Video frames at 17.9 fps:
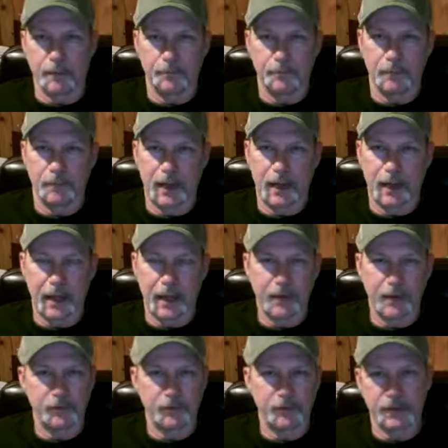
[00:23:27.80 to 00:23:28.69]
I
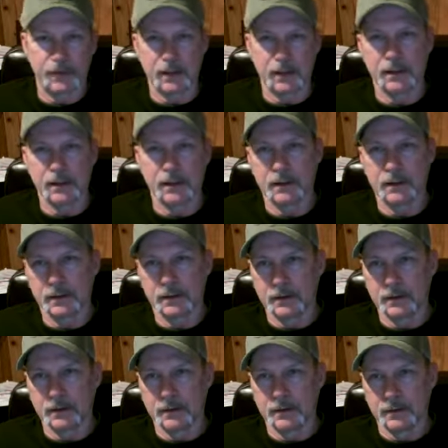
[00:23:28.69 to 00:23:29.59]
don't think
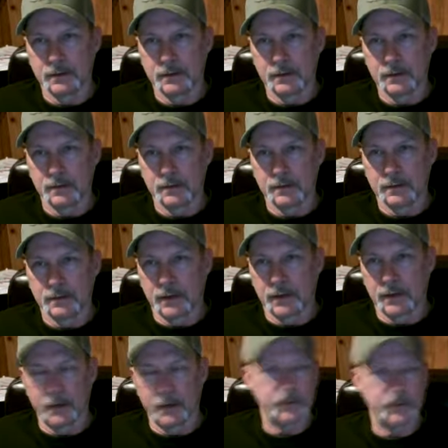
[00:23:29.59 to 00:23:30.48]

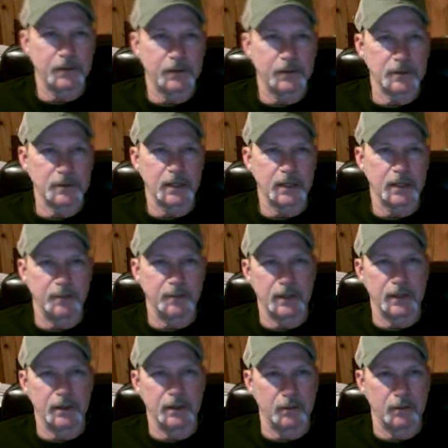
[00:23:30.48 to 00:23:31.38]
there's anybody
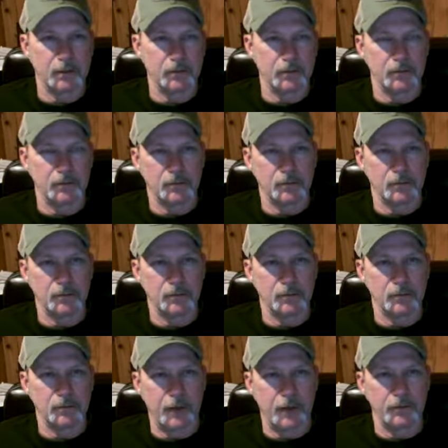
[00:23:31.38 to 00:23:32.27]
that
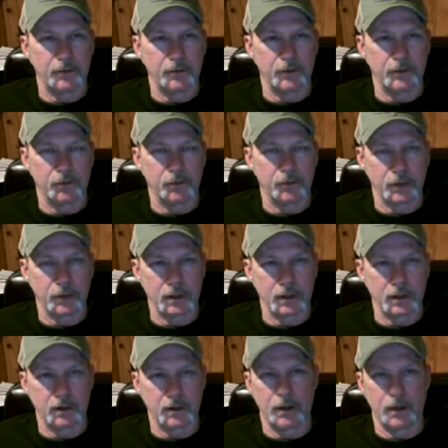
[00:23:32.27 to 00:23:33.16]
out there that we're going to
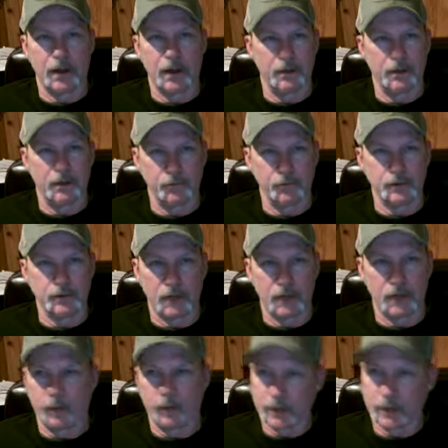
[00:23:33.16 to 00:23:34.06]
go out. If we drop,
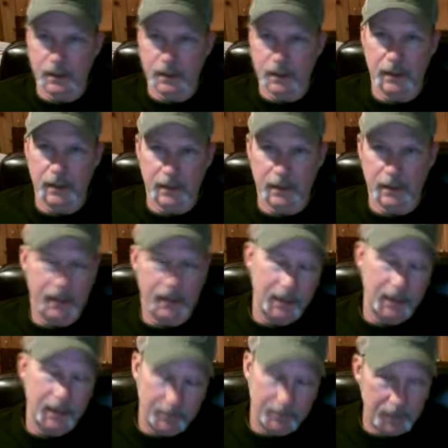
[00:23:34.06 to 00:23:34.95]
we can get that guy.
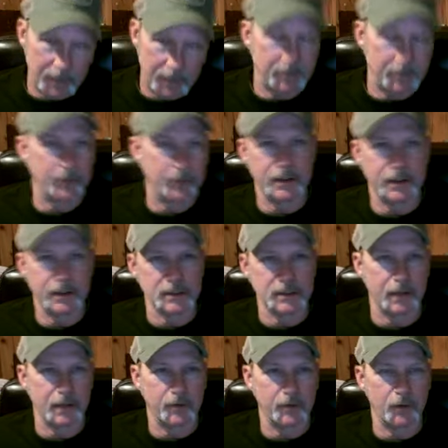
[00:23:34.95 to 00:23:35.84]
Maybe there is. I
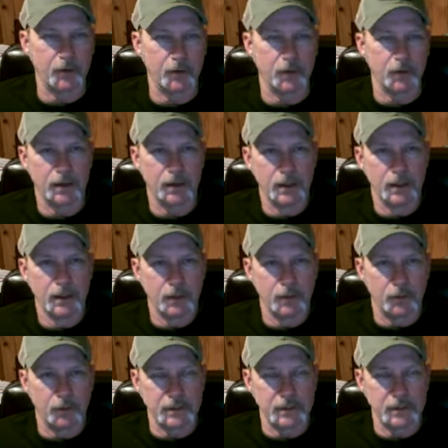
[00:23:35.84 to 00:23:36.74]
don't know
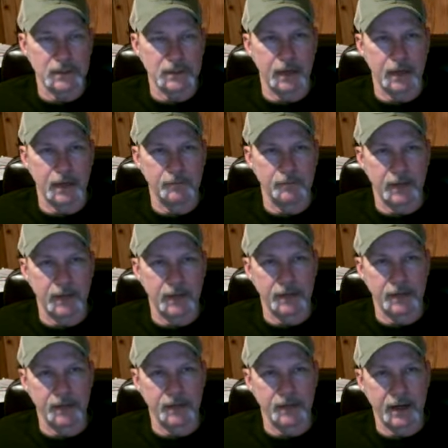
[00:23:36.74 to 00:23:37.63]
what he's got in mind,
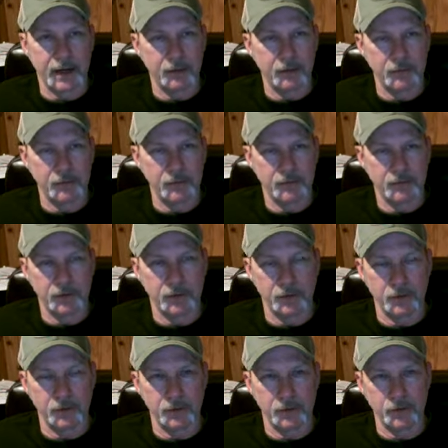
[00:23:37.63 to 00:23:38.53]
but I don't know
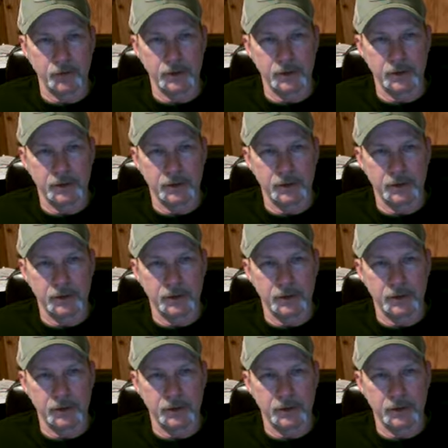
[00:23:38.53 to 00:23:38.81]
that it would